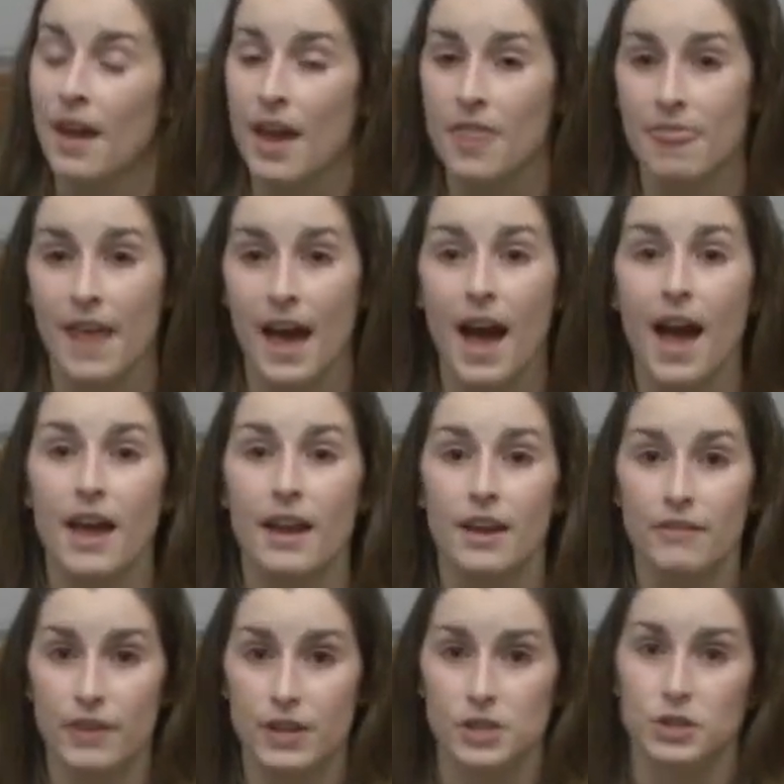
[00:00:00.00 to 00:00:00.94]
And that
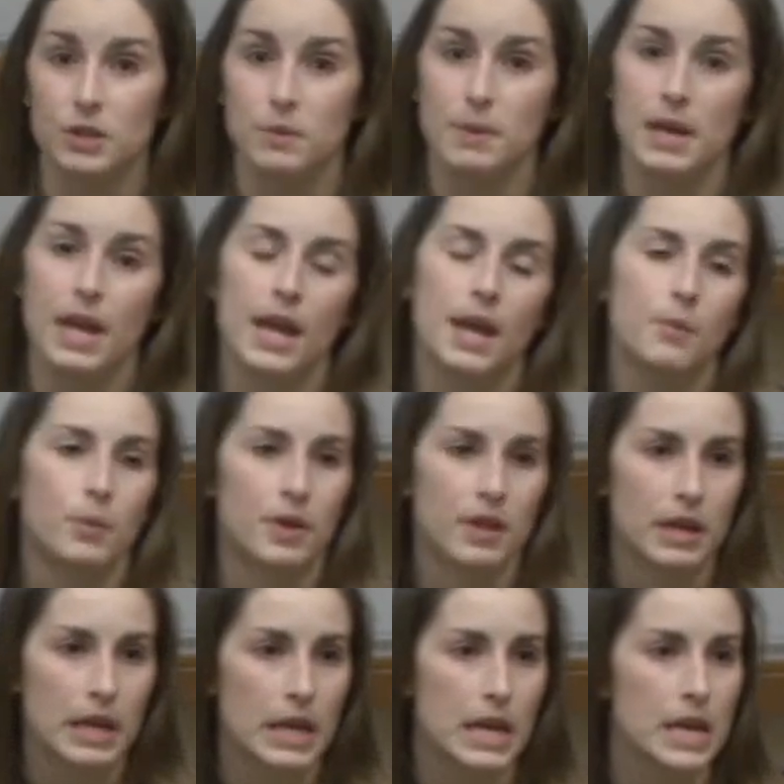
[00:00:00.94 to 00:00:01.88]
eventually became one
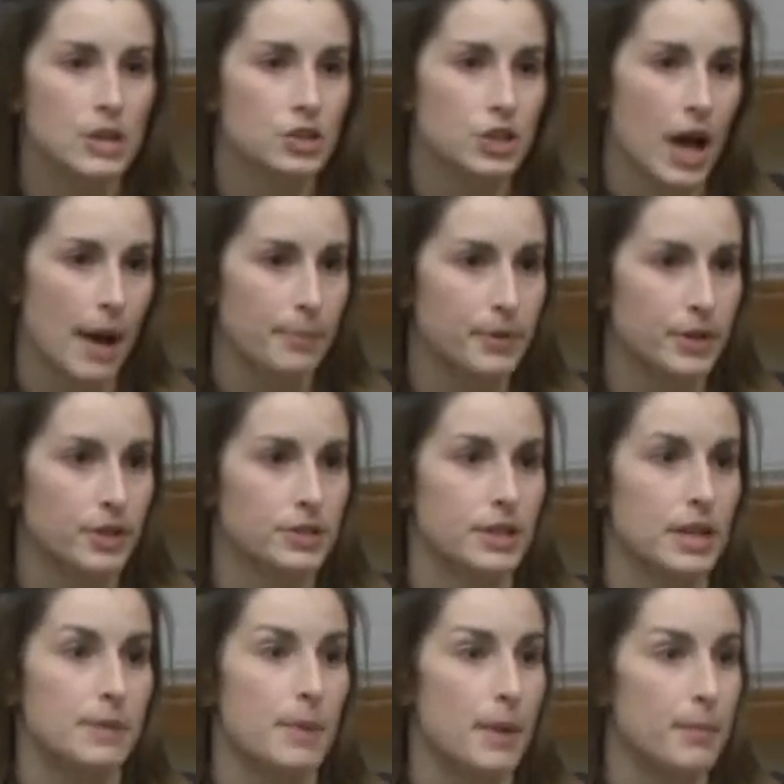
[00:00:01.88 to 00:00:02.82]
of the key chapters
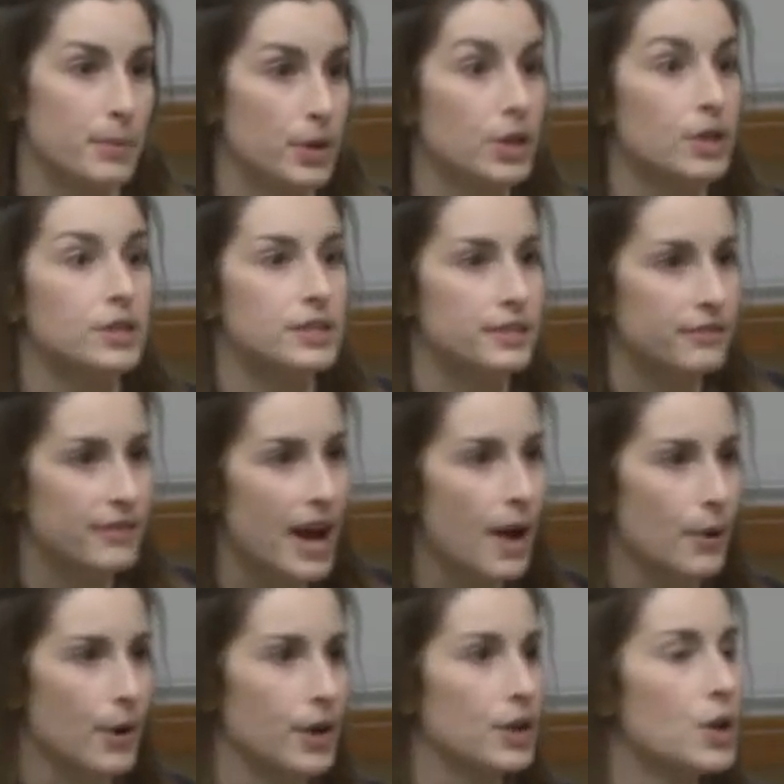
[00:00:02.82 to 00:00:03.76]
in my book,
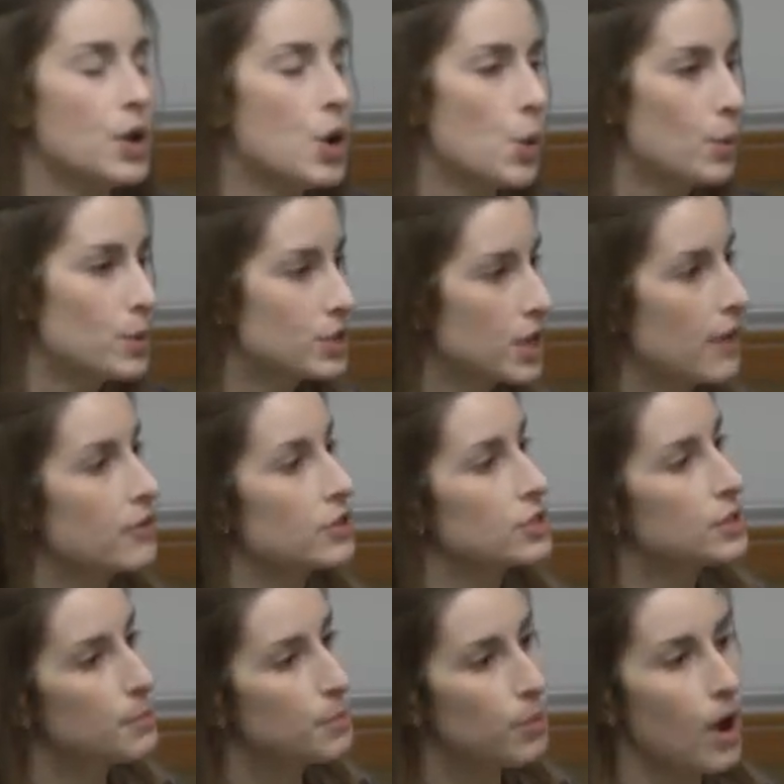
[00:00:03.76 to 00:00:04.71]
Devoured, which
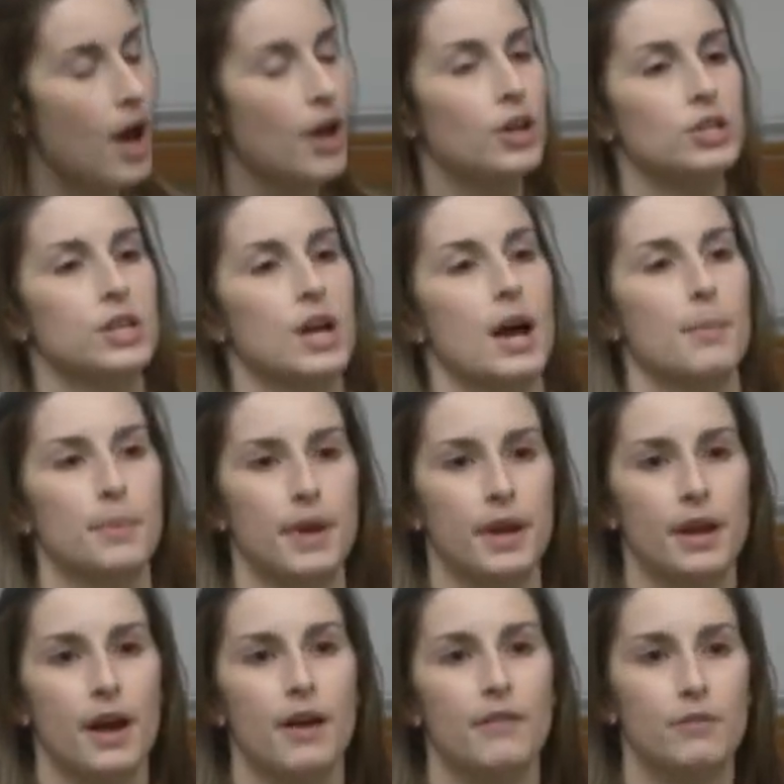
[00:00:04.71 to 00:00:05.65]
covers the broader
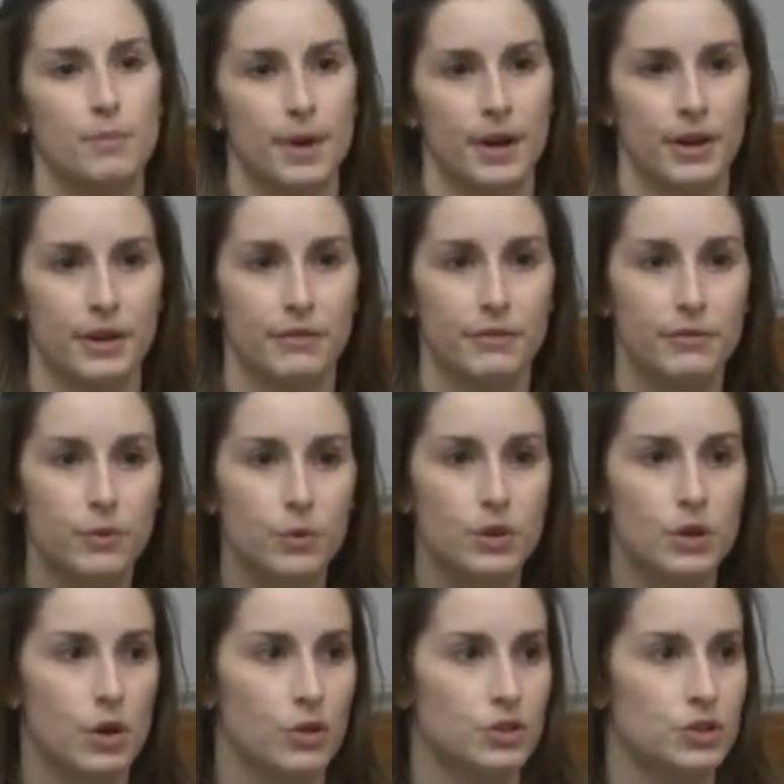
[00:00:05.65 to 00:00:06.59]
topic of American
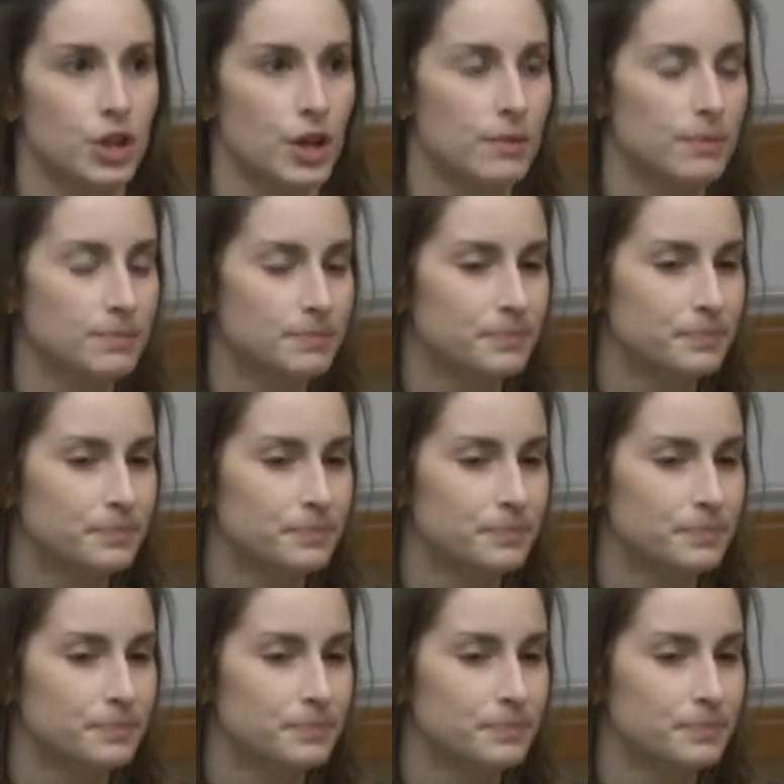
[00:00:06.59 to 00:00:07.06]
food culture.